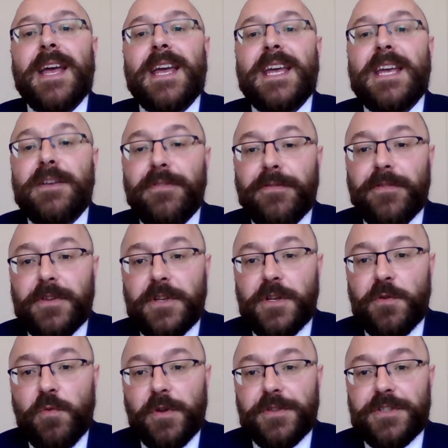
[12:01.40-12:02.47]
If
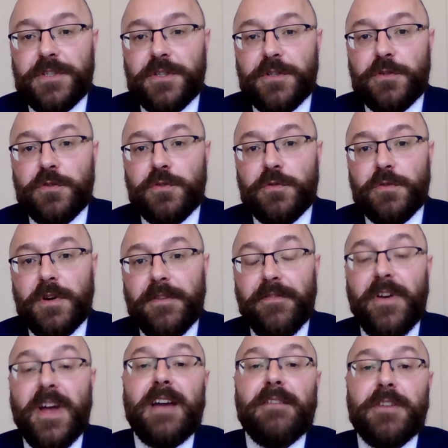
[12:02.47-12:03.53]
you want to
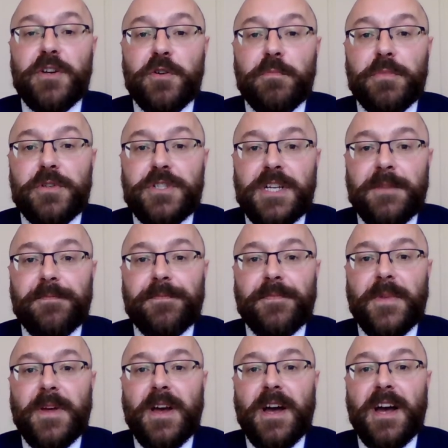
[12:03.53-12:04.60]
vary your budget,
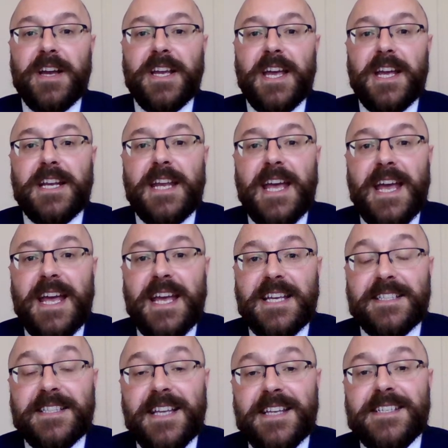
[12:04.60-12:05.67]
again,
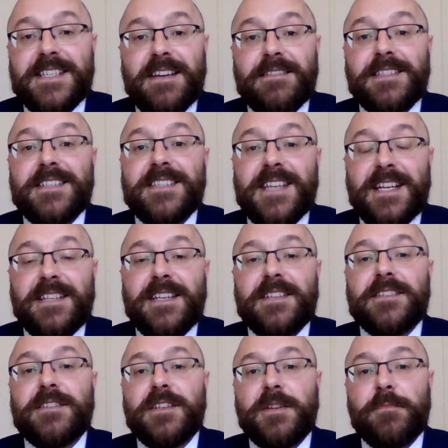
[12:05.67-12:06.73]
it's necessary to send
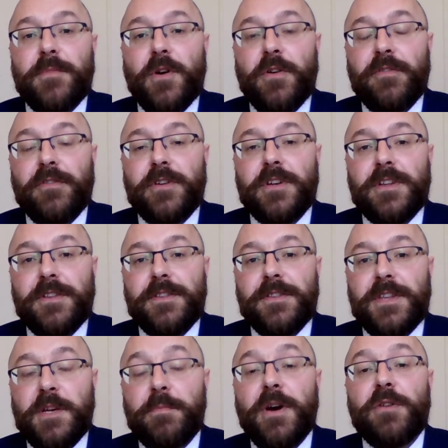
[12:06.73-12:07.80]
it to
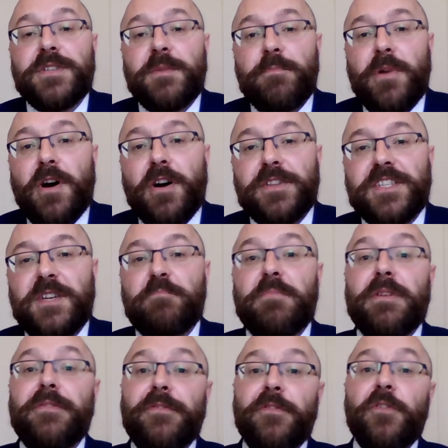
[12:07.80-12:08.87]
the opposing party
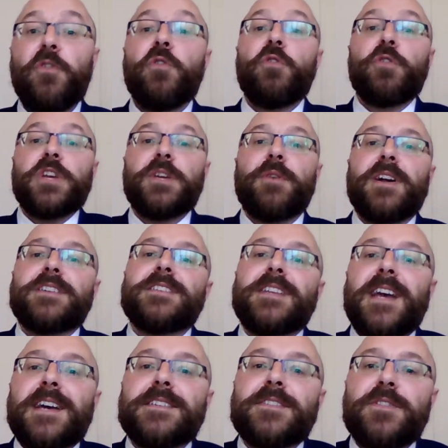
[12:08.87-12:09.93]
before you
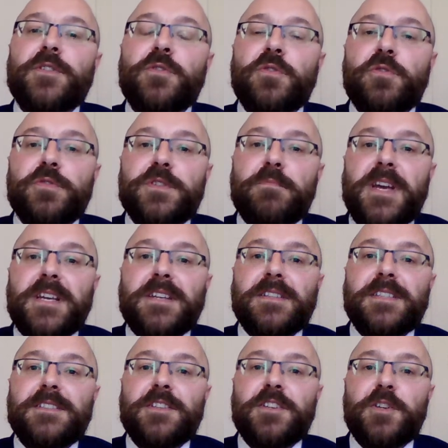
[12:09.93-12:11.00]
actually ask the court to make a
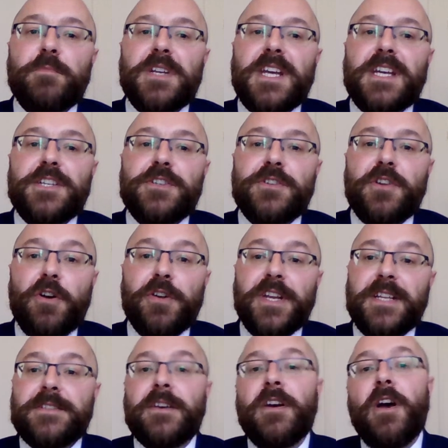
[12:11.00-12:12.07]
determination on
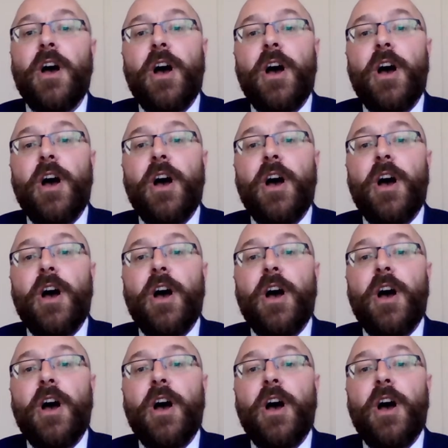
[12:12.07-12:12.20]
it.